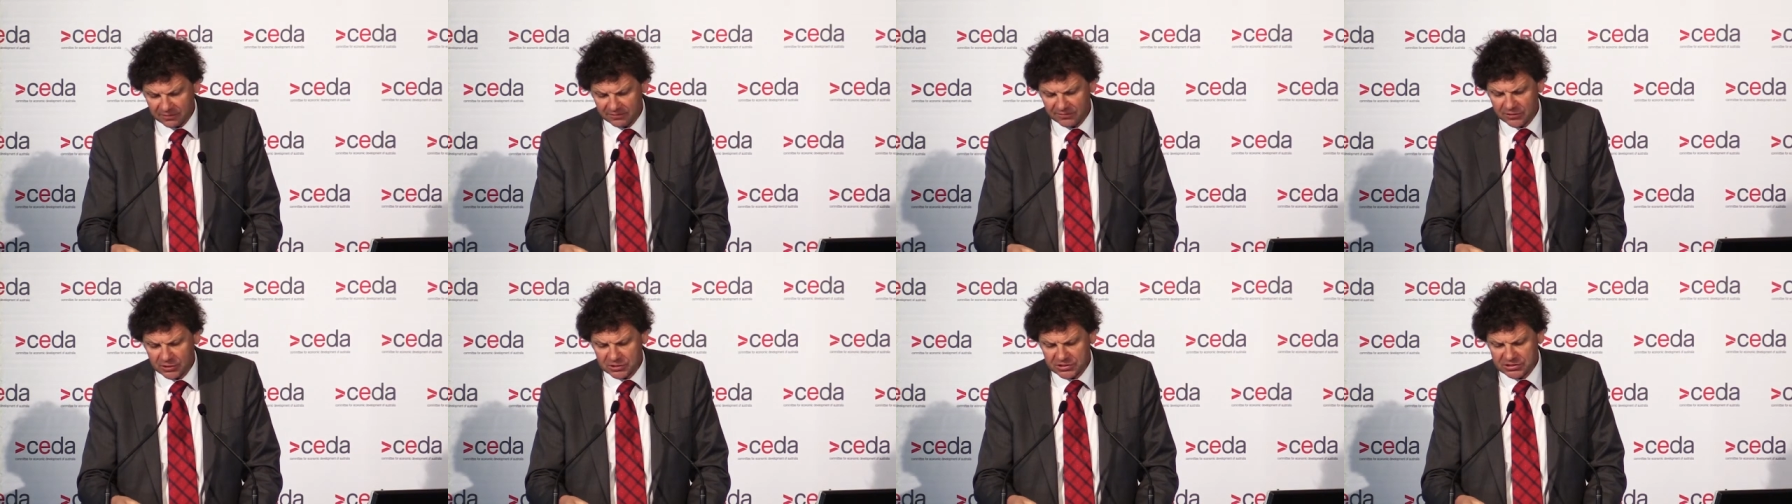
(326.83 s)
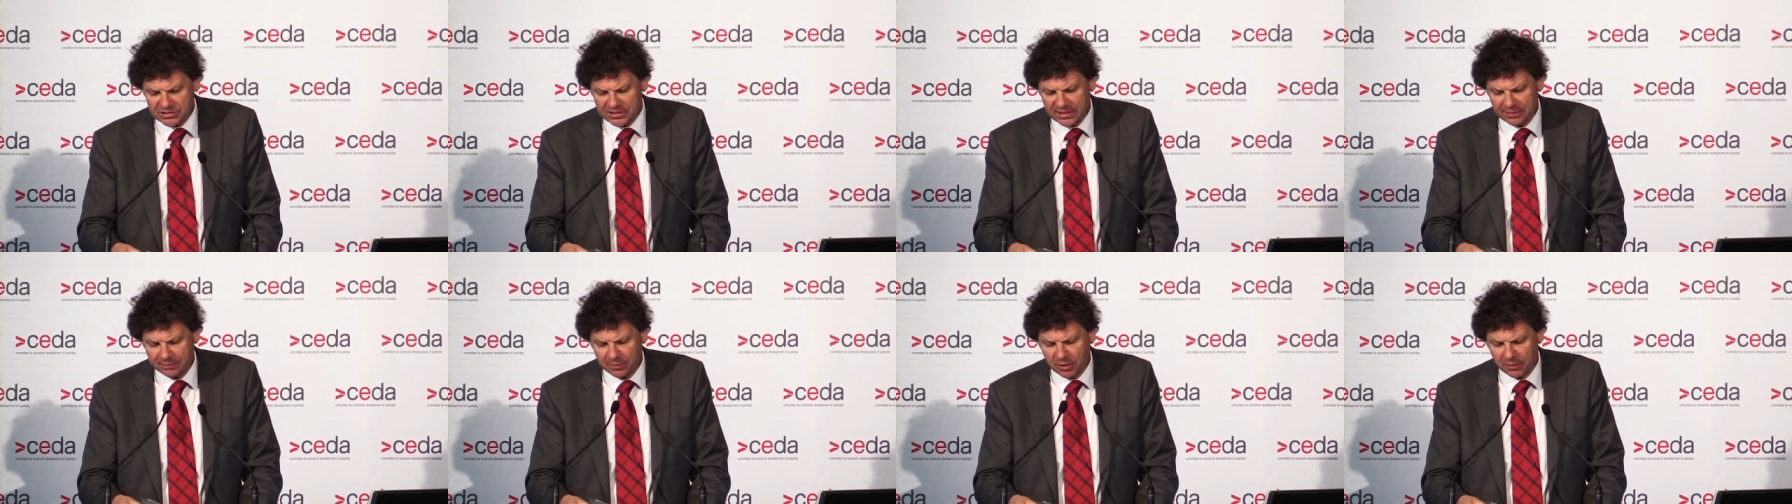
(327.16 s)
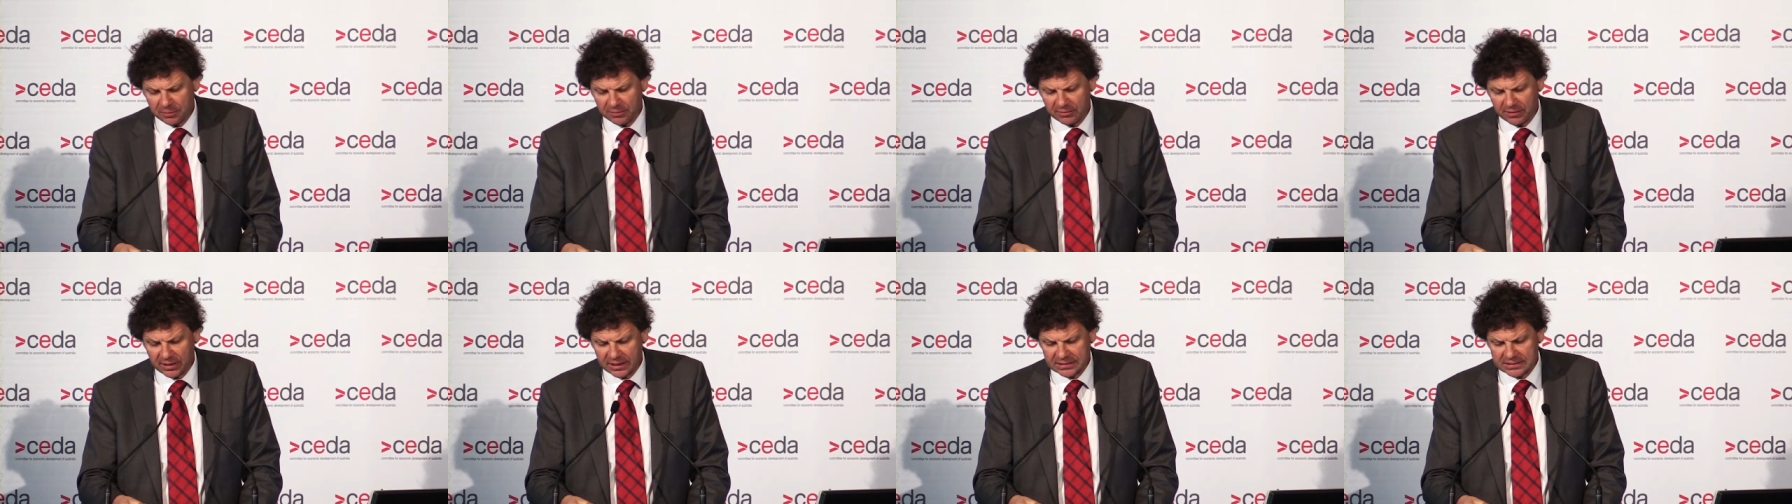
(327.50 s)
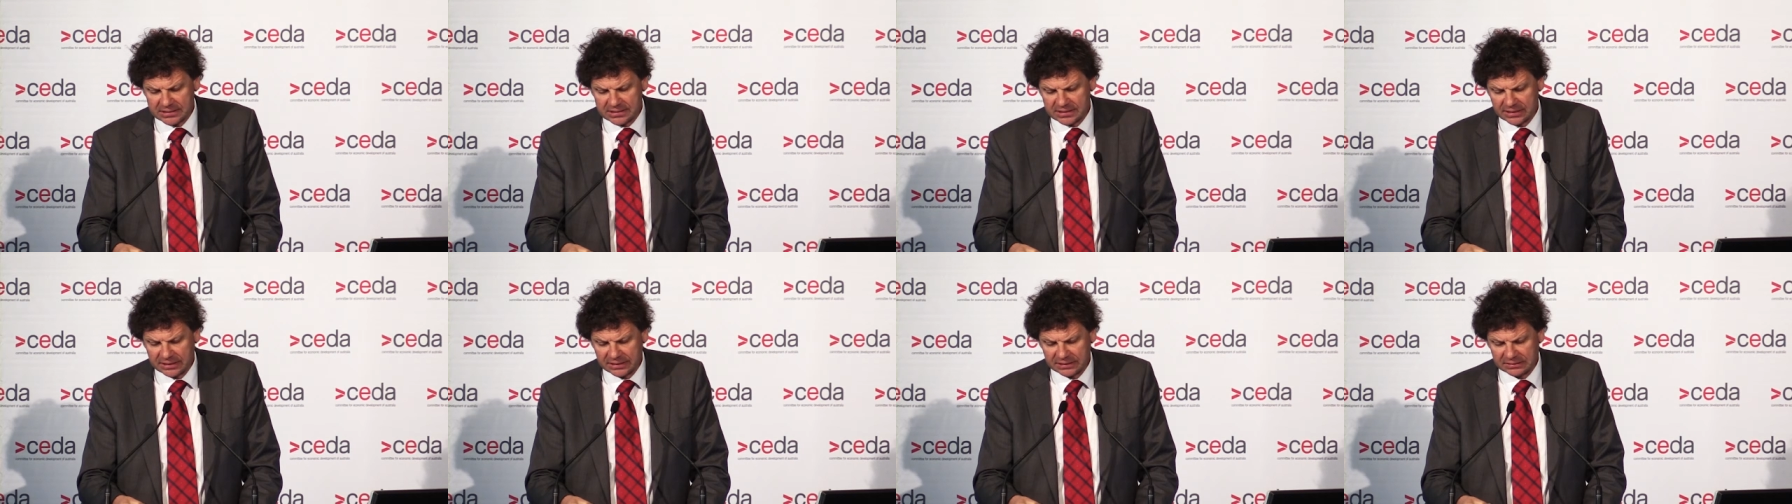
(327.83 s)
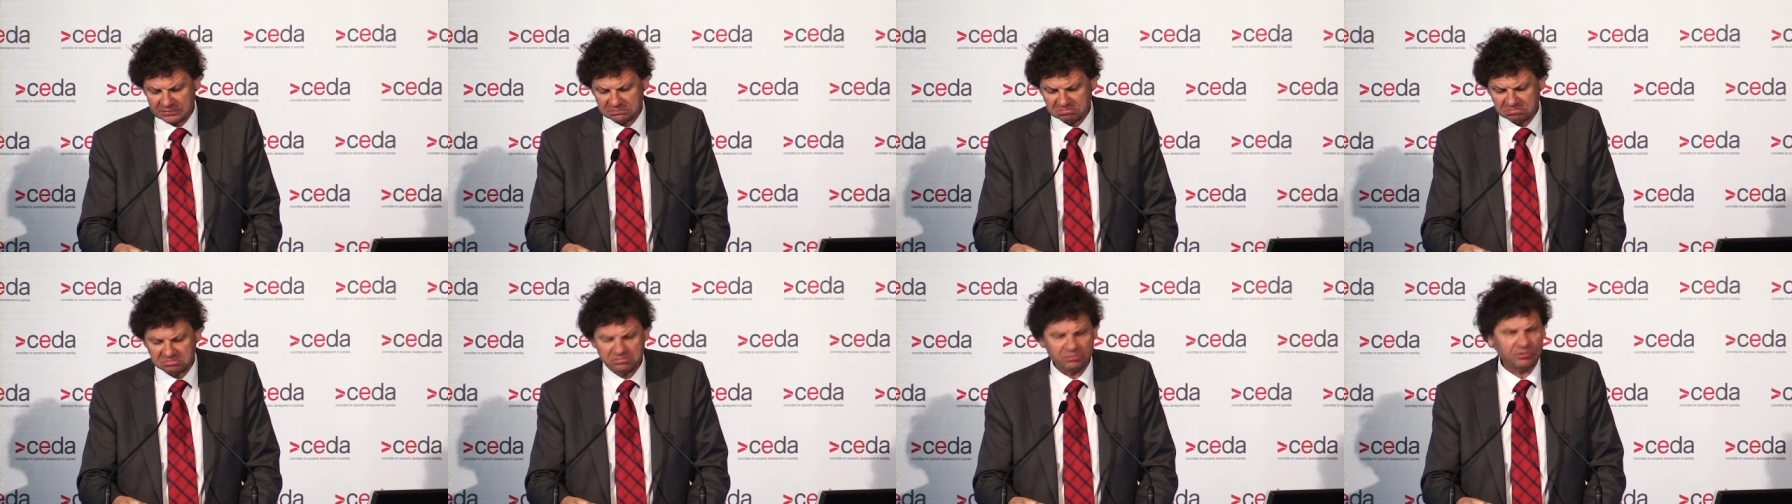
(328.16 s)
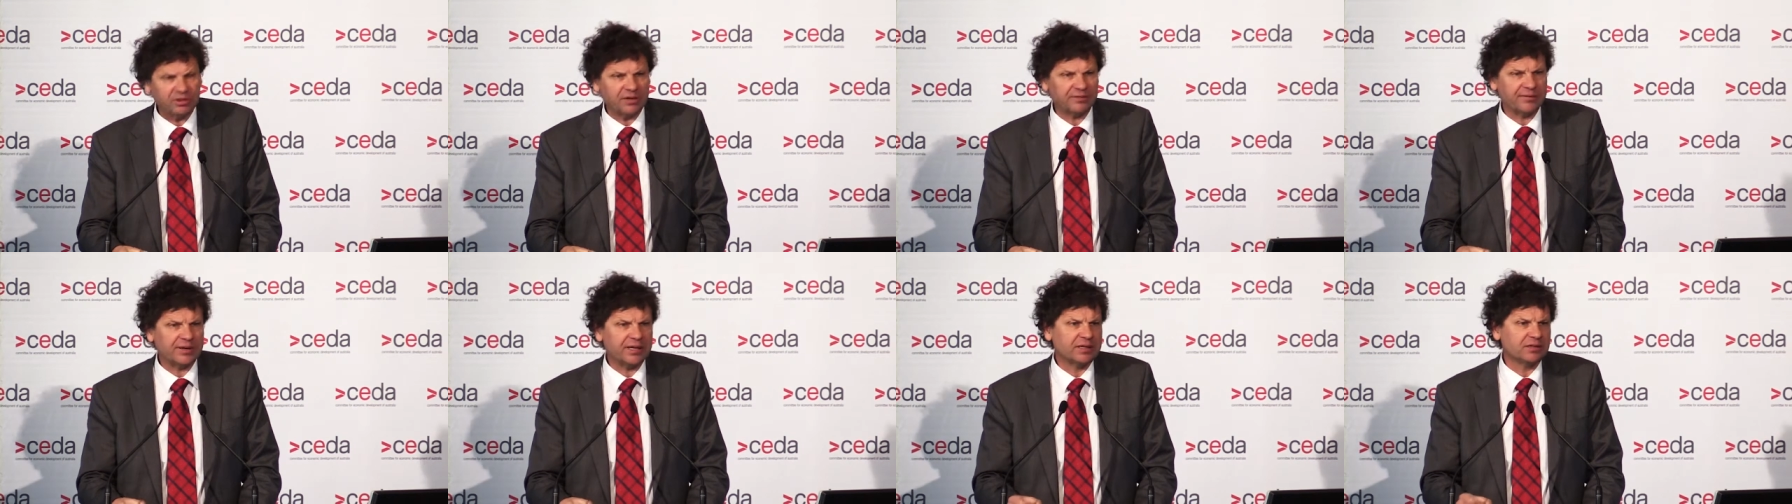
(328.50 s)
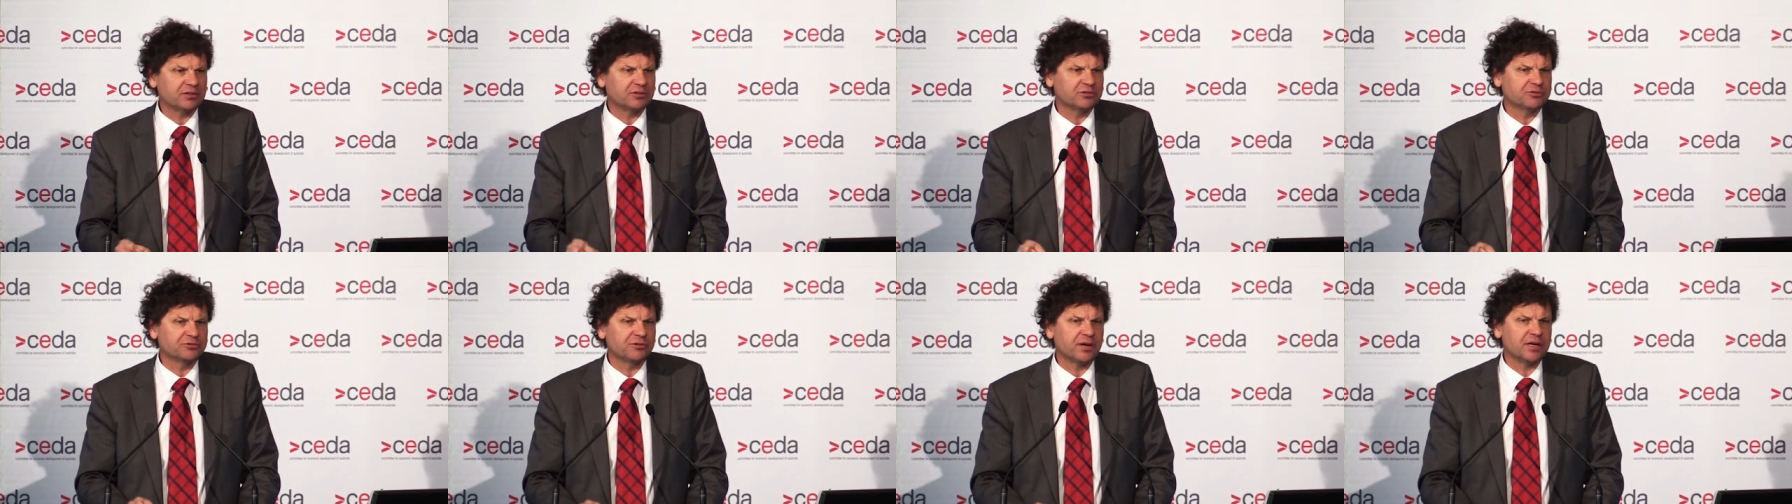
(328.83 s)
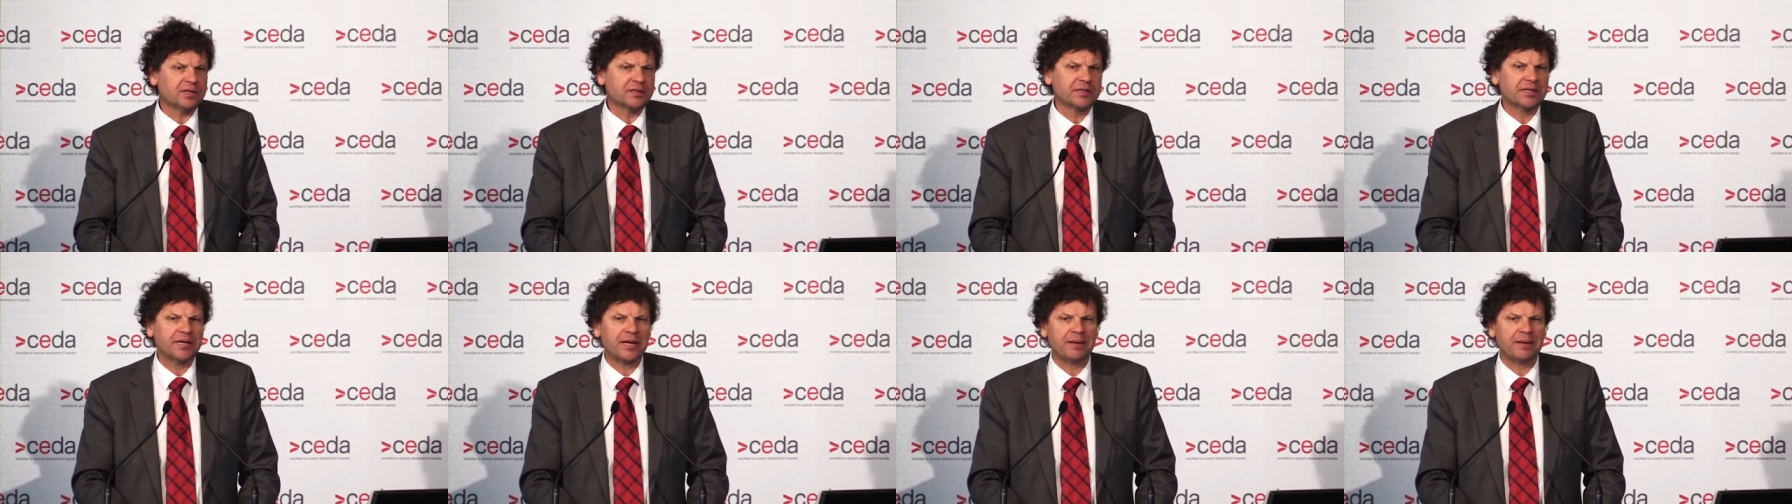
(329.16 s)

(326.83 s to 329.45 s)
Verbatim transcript: First Step operates in one of our little drug